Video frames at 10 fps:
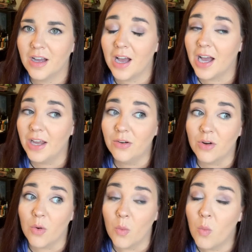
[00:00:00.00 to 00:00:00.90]
I don't
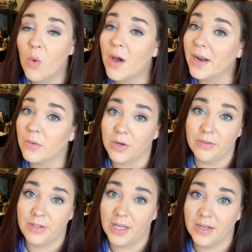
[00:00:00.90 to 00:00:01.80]
know what I would have
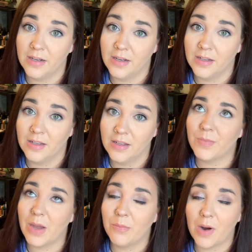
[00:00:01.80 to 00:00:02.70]
done.
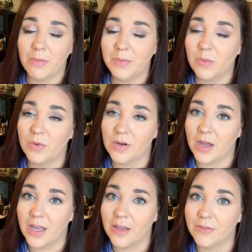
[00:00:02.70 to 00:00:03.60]
I probably would not
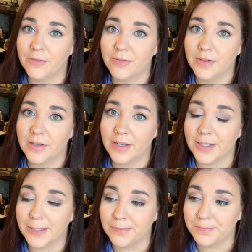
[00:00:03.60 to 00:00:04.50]
have
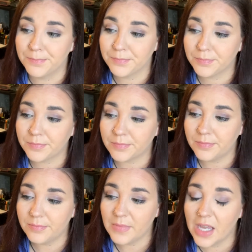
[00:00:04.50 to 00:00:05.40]
um,
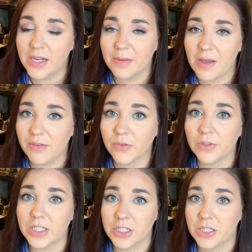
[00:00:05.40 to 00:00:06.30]
ended up having a
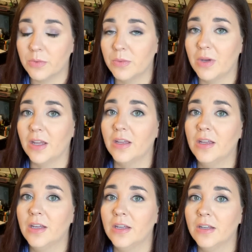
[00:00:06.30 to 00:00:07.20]
relationship with my
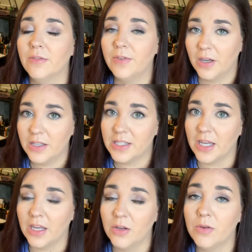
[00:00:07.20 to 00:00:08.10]

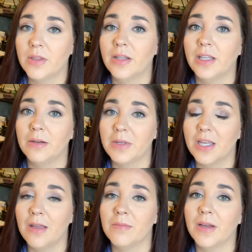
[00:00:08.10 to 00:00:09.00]
fiance, who then later
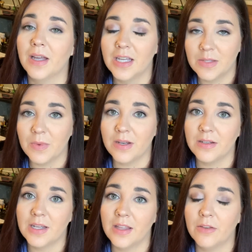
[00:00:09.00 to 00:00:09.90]
became my
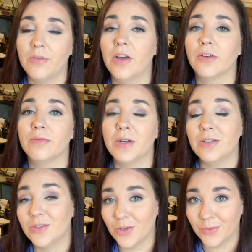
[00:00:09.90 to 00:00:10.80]
husband and the father of my two
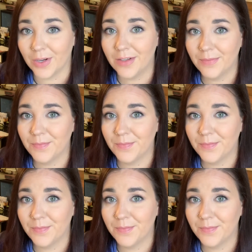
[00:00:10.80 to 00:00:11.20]
children.